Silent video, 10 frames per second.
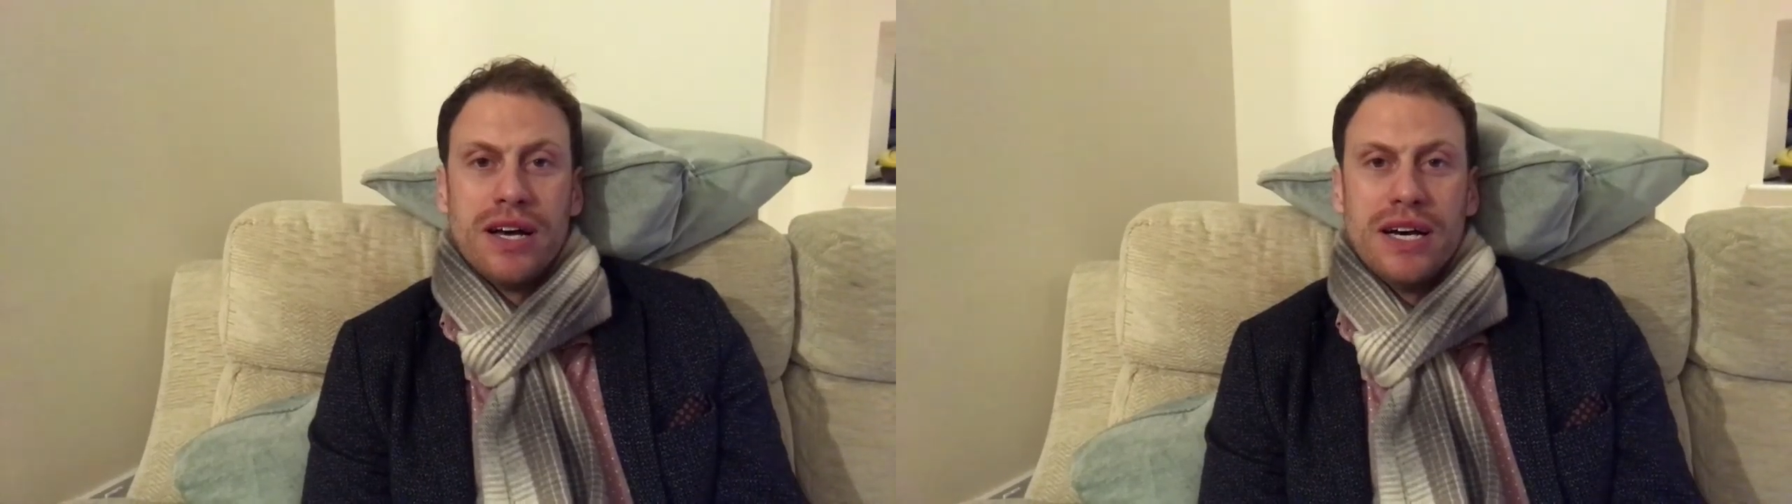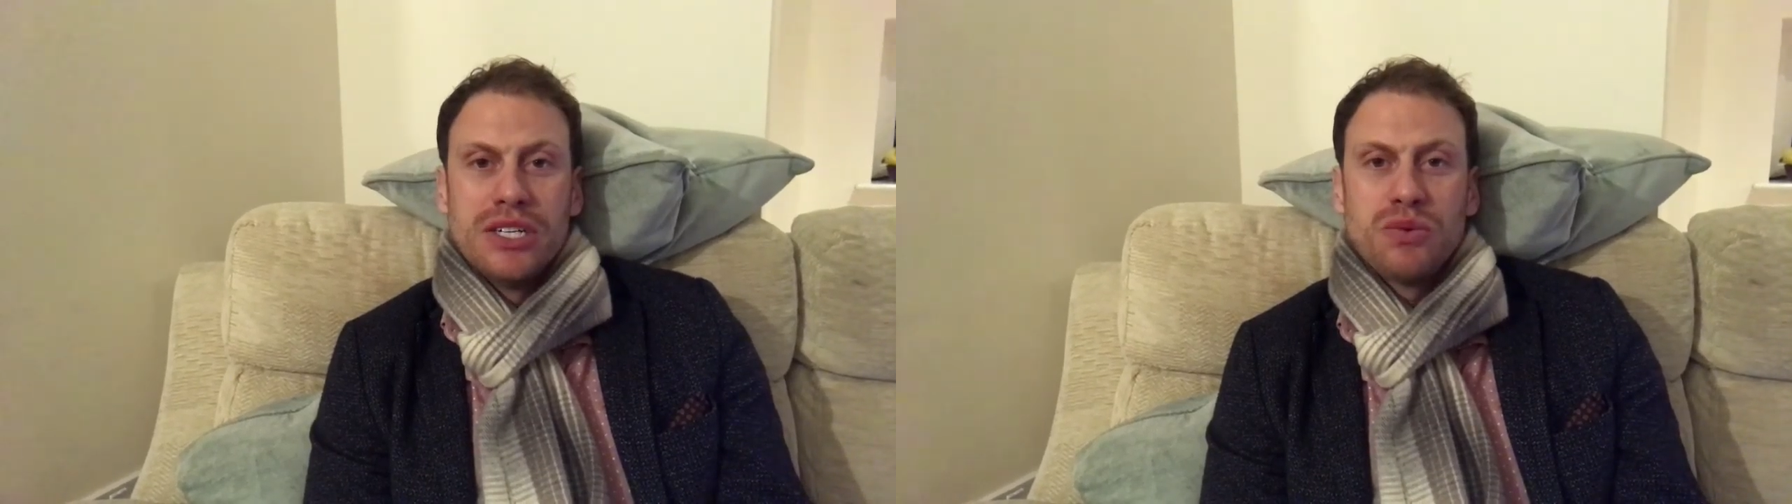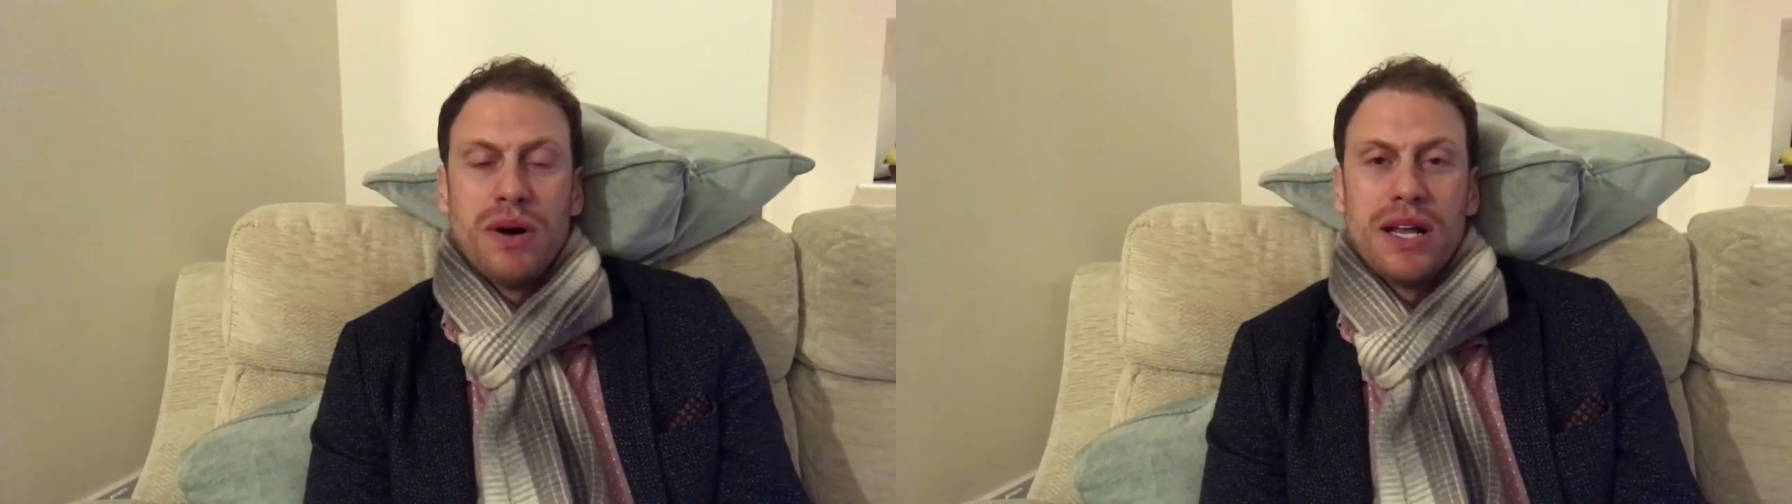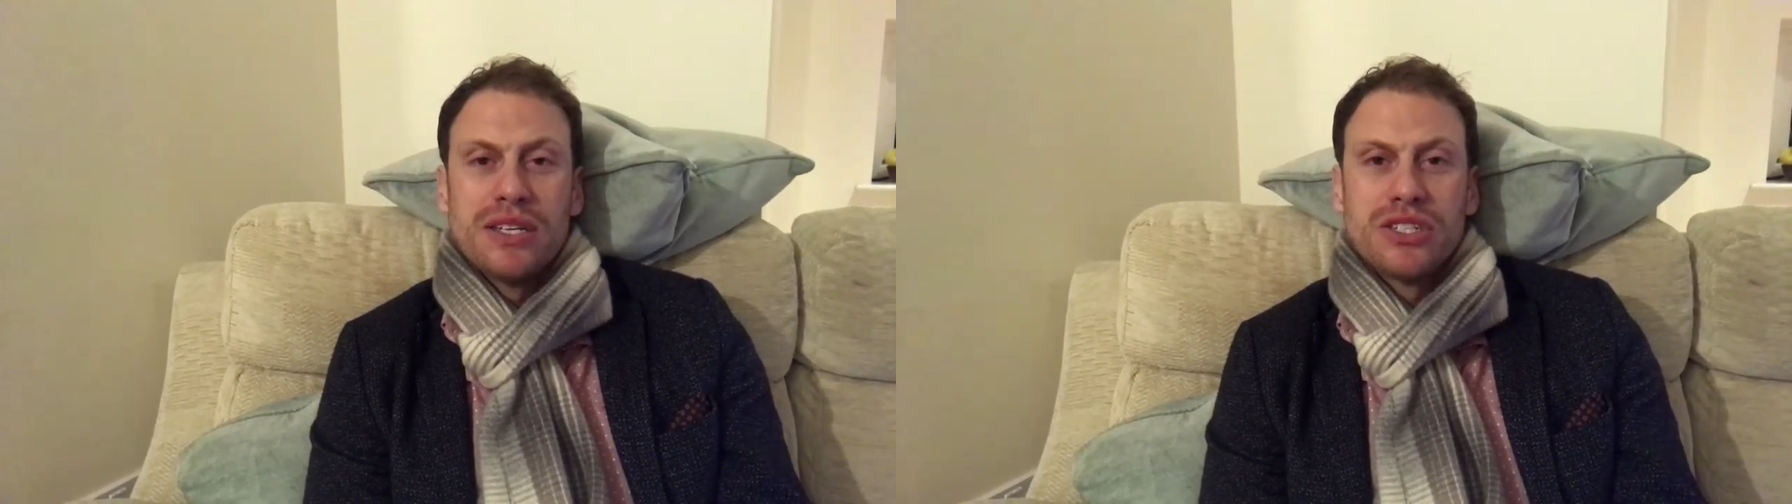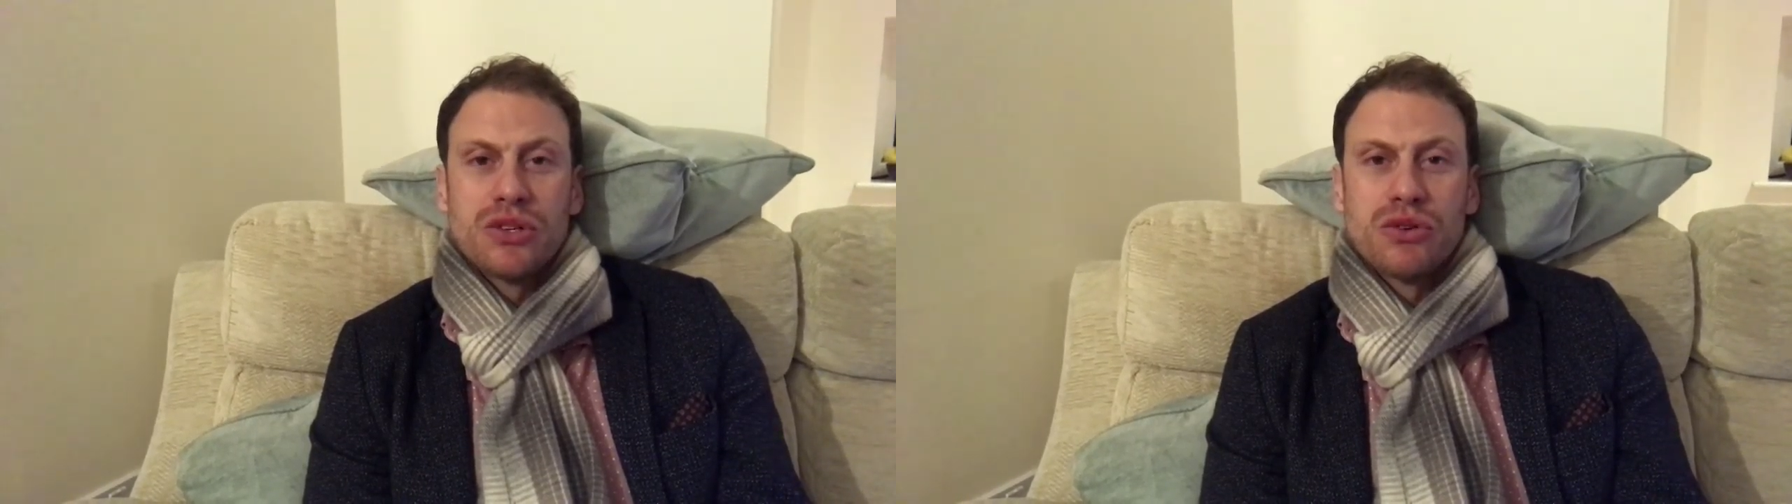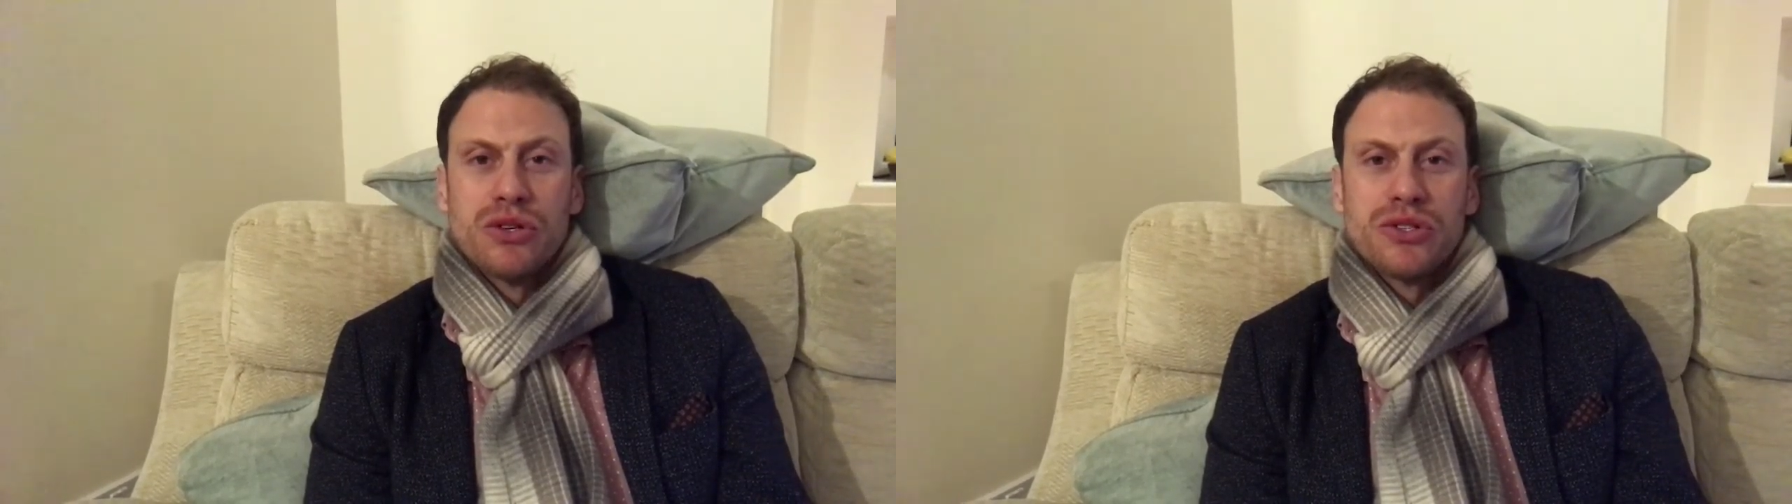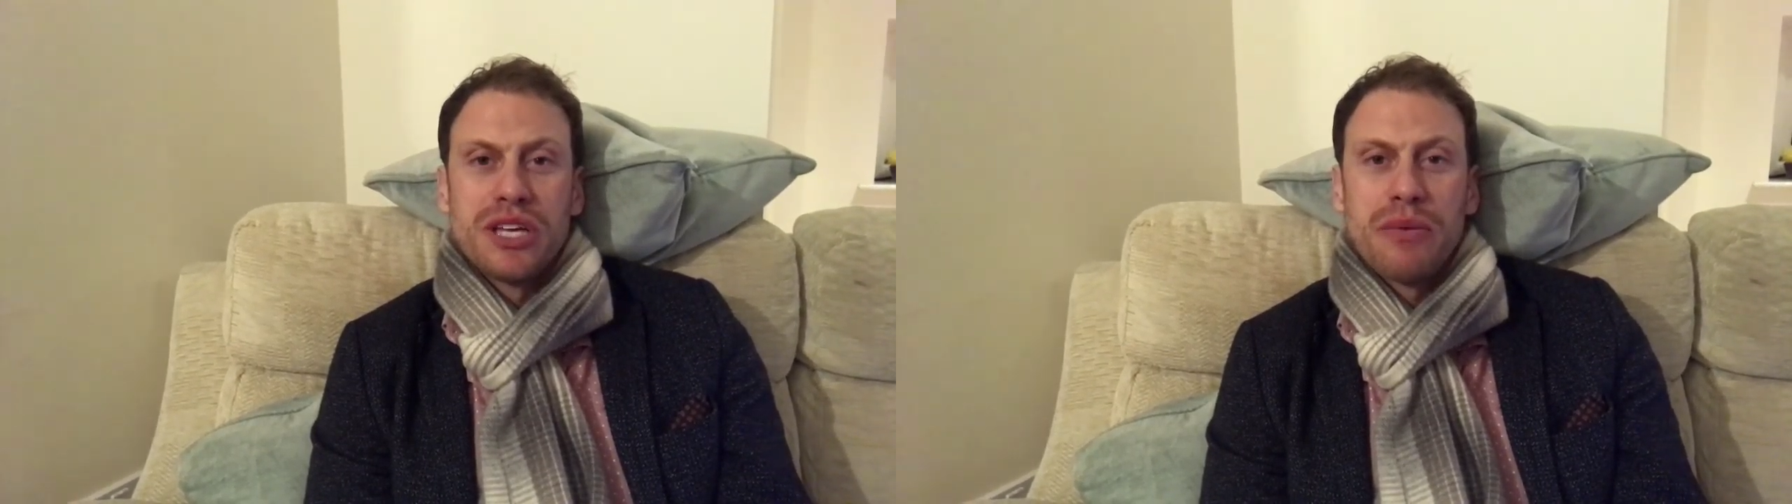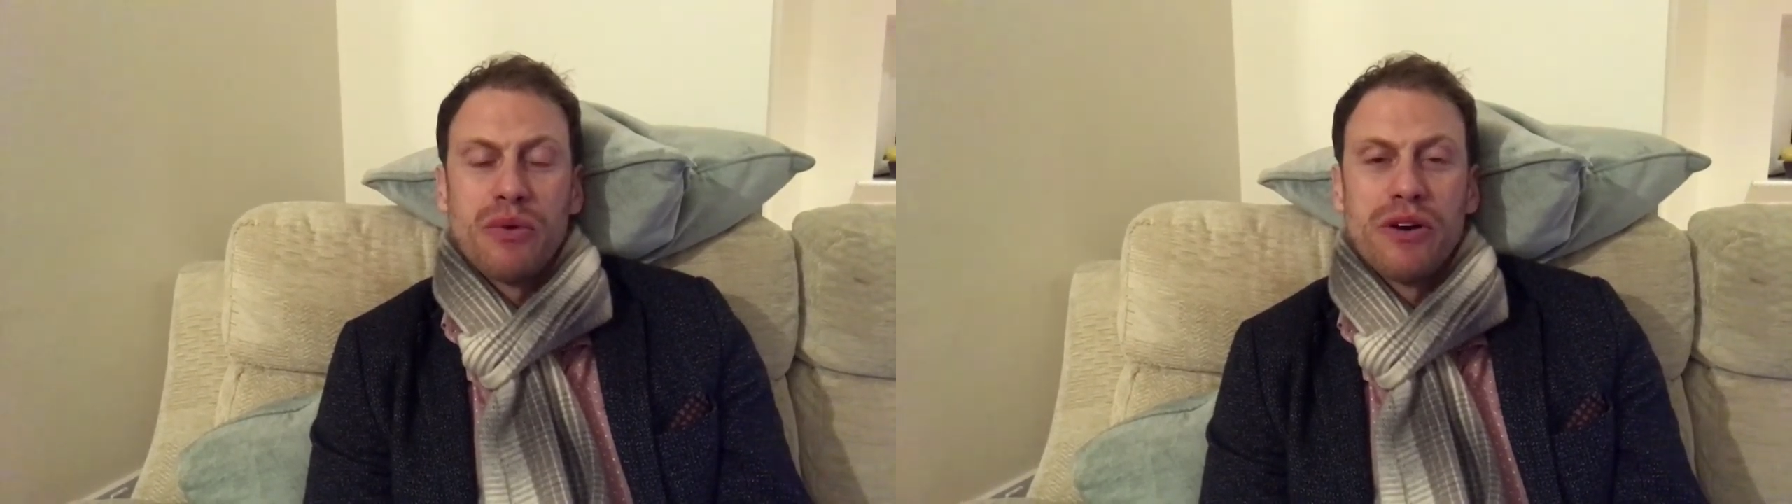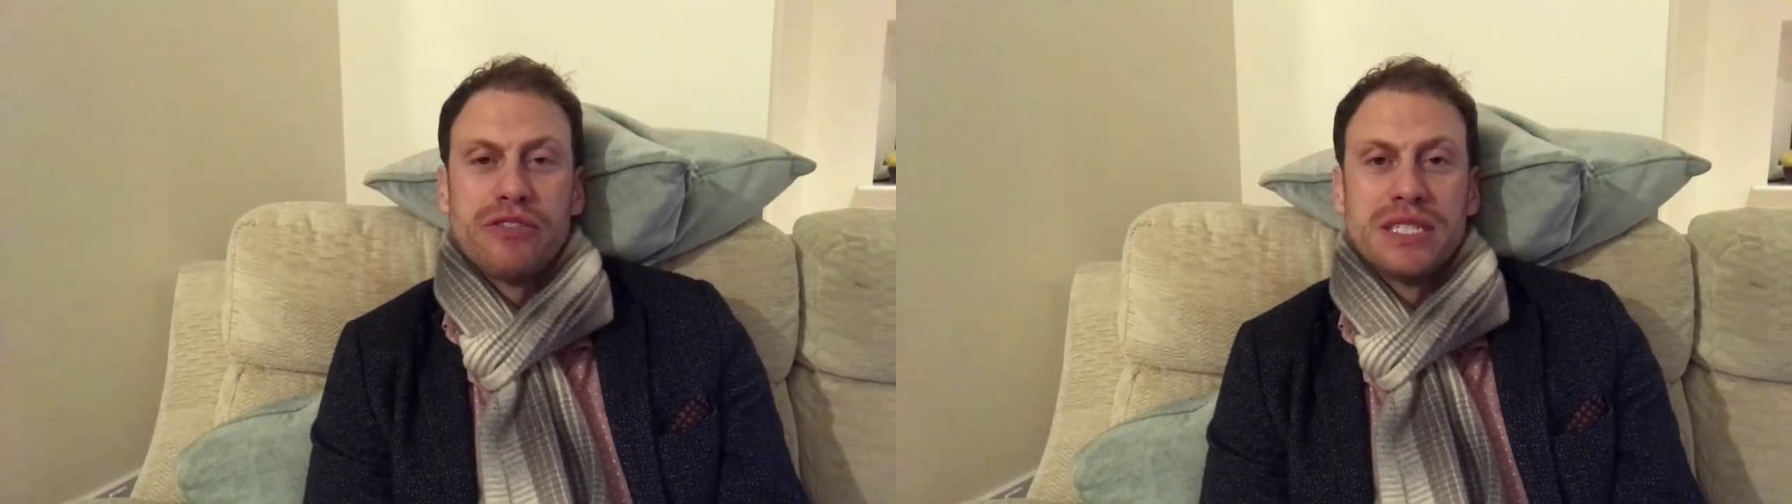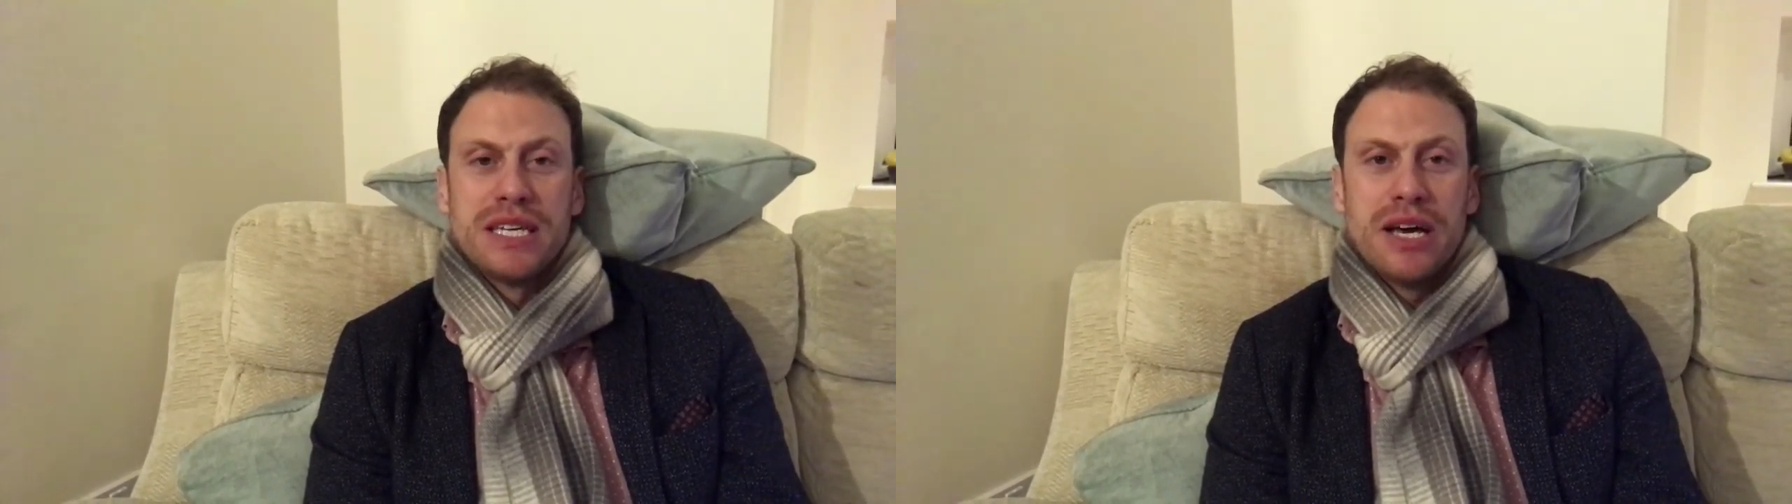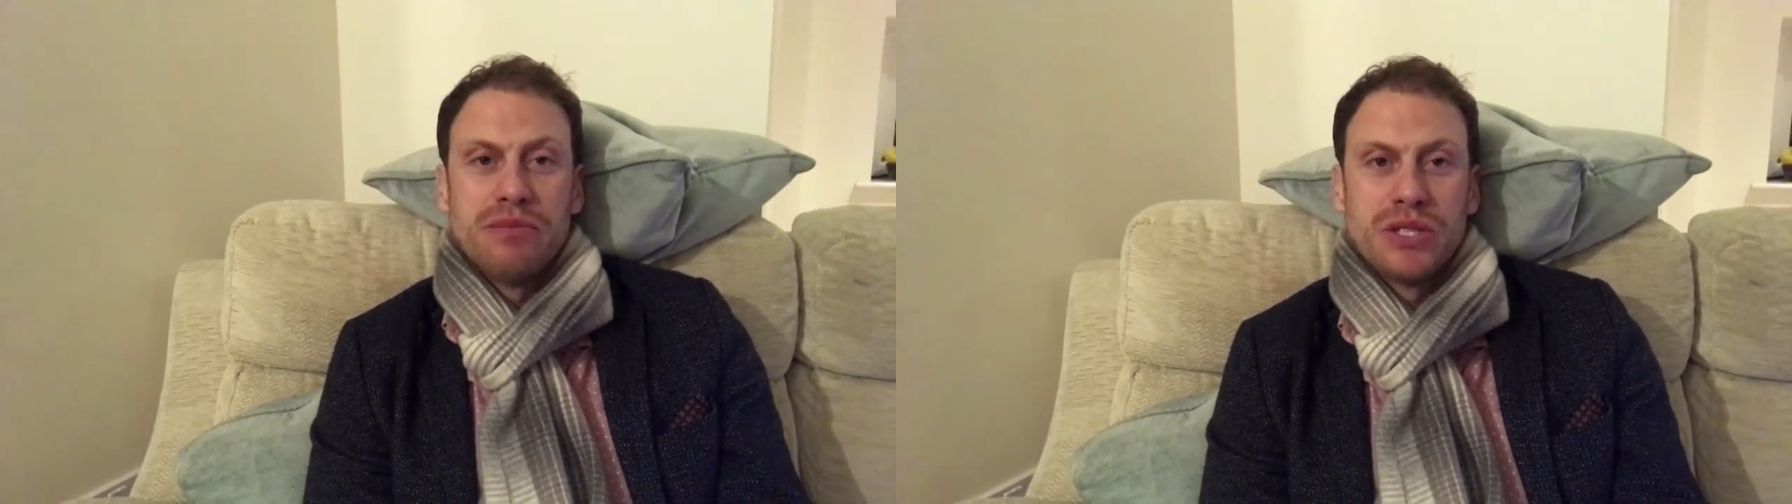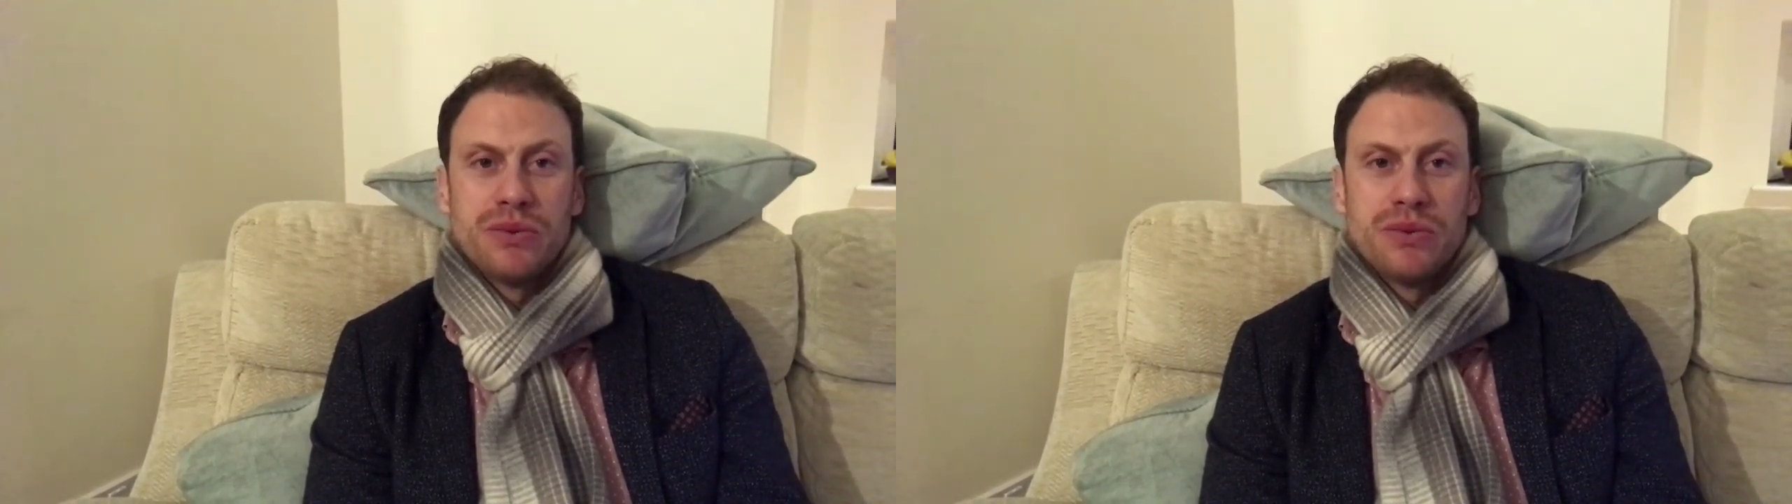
as well as the cruise up the River Thames.